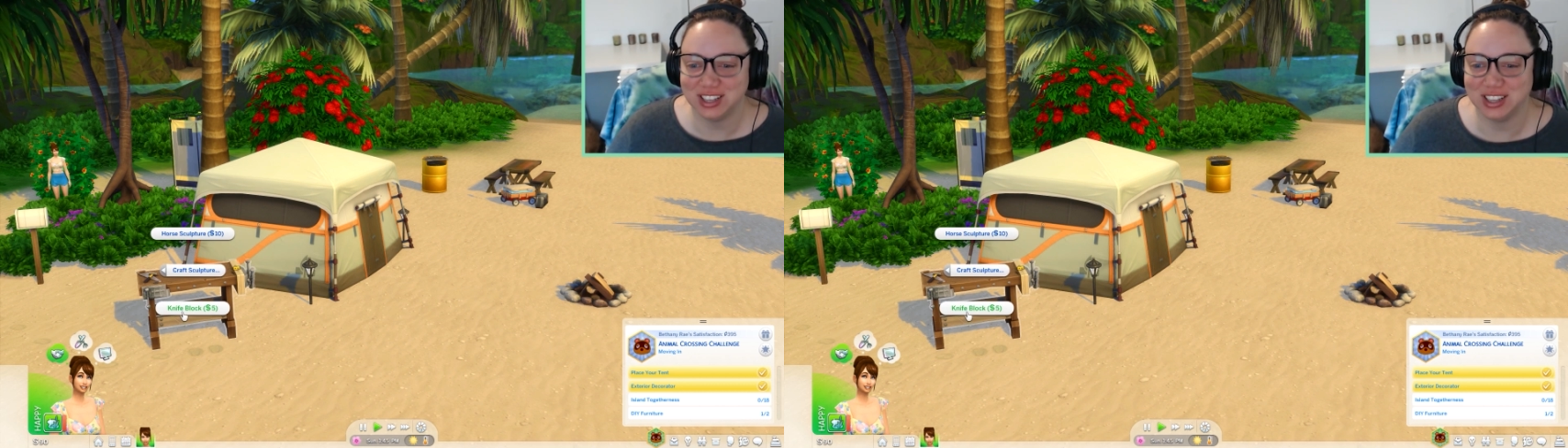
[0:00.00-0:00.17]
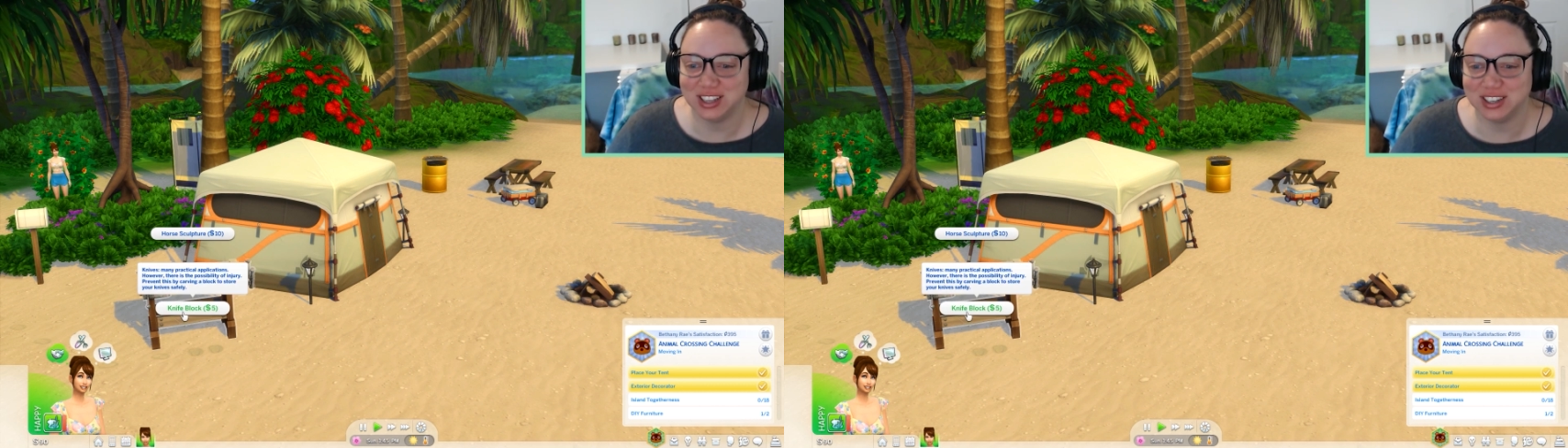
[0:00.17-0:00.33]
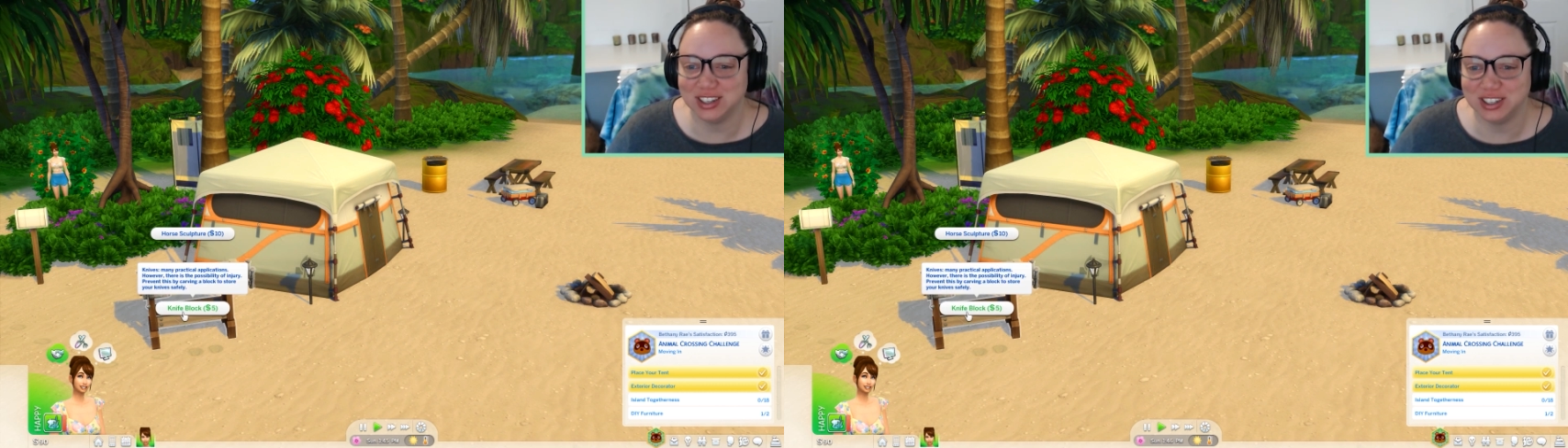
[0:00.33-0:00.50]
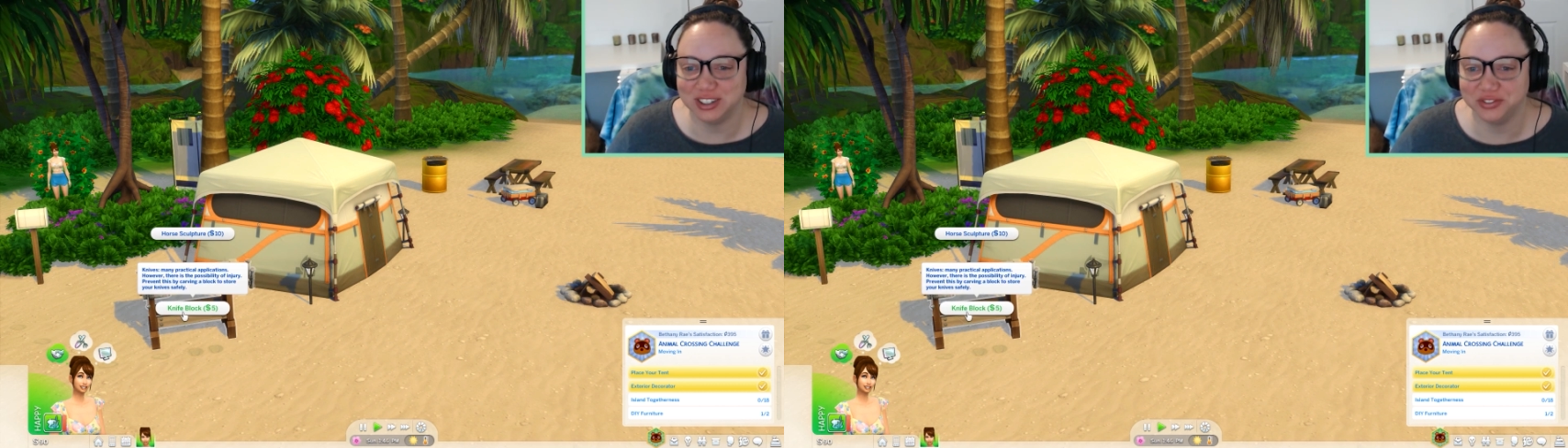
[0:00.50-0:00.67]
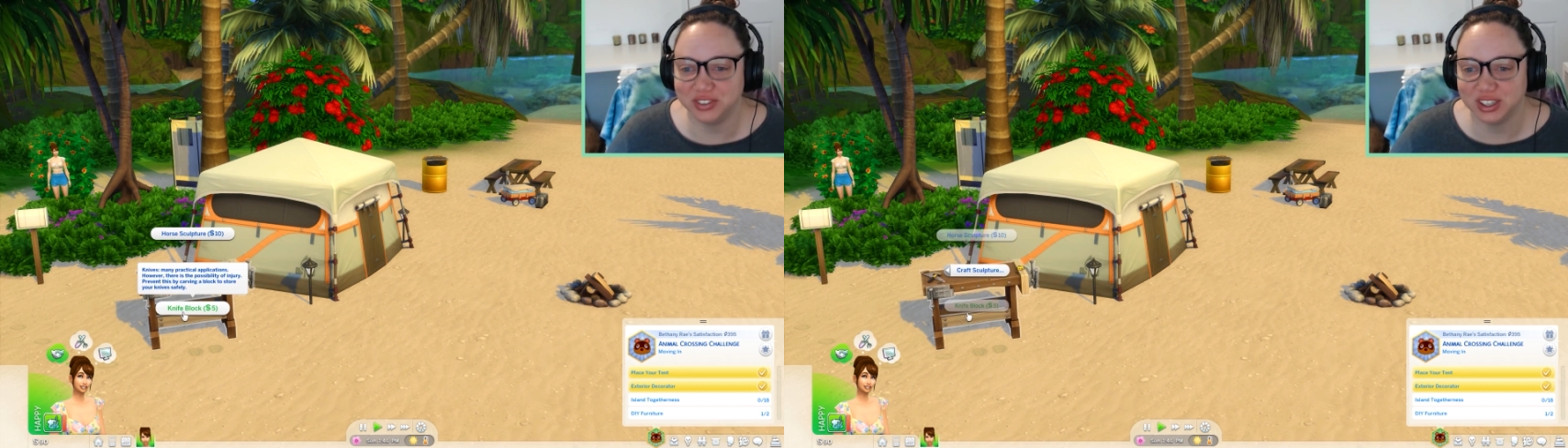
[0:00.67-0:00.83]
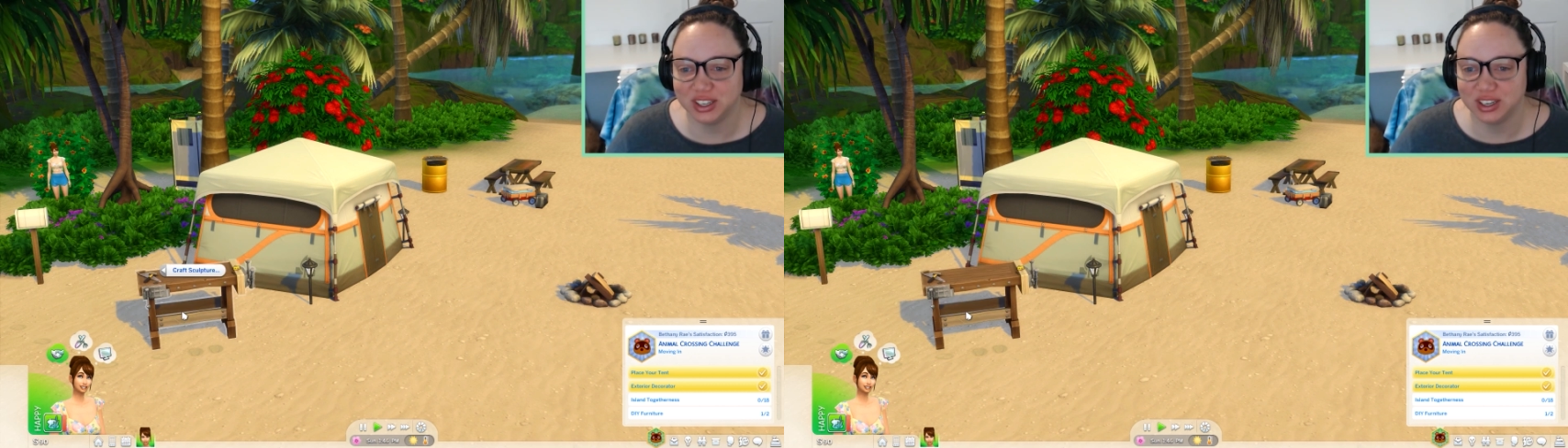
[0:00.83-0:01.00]

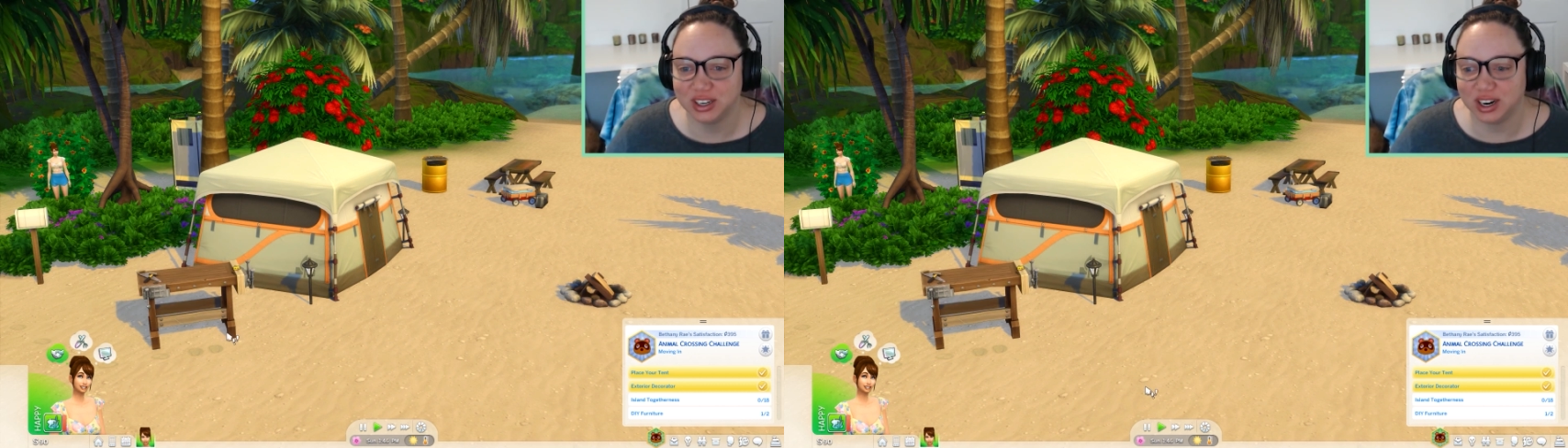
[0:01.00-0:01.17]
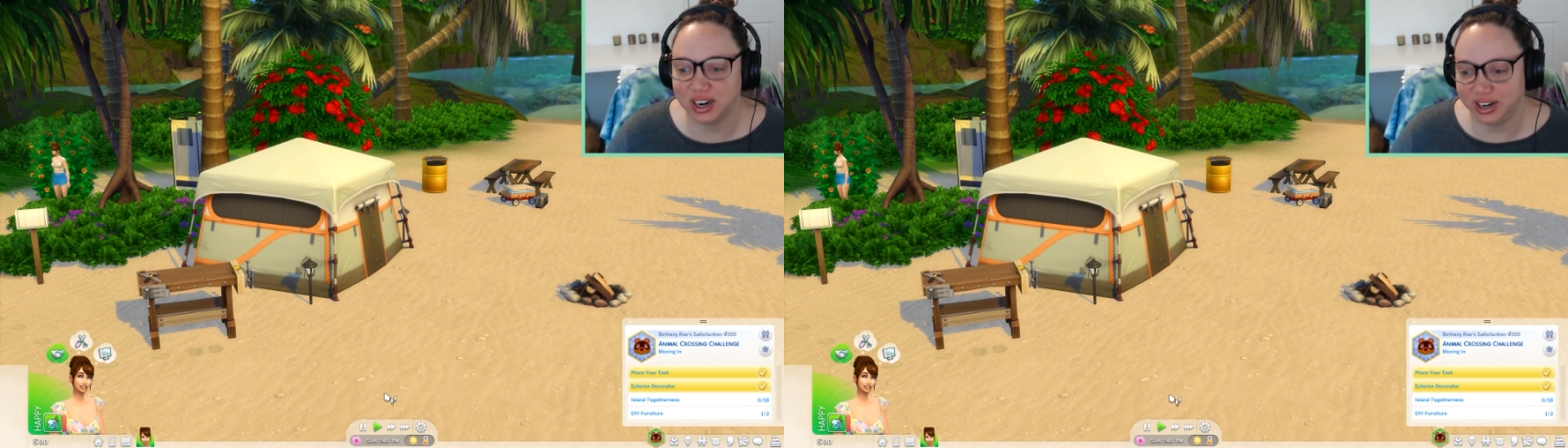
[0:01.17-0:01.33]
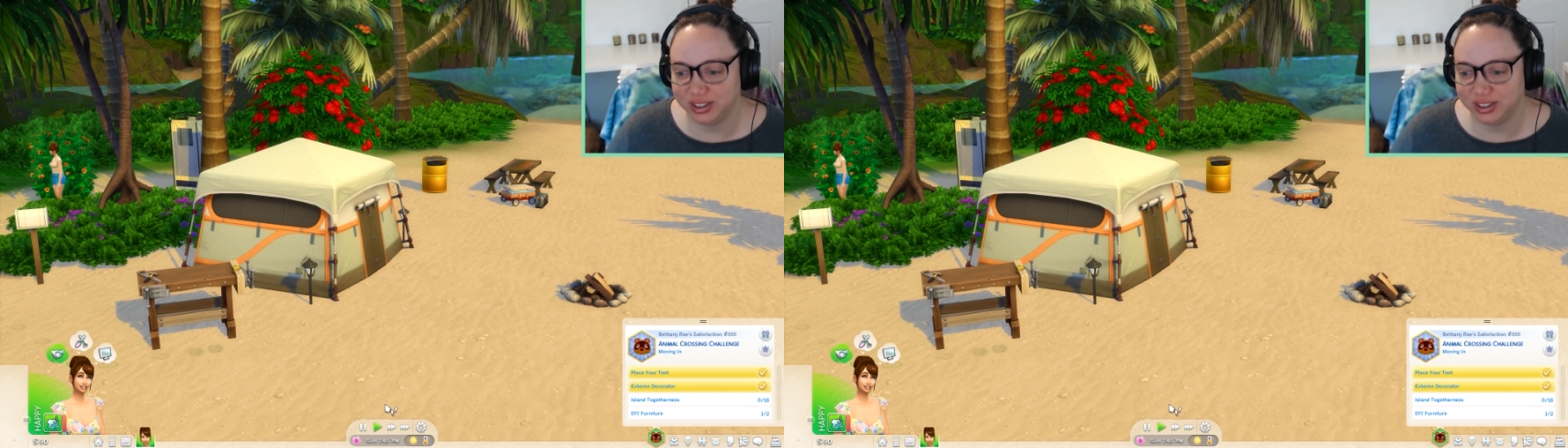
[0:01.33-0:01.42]
Alright,